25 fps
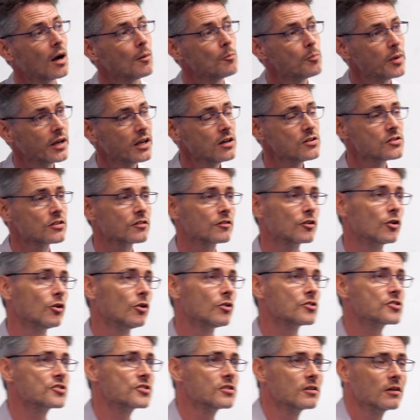because of
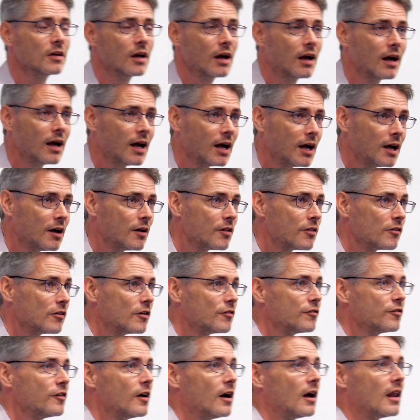course there
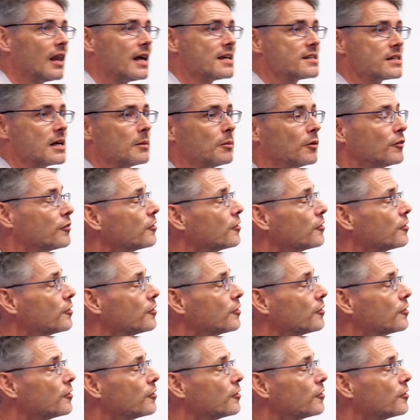are far less Apple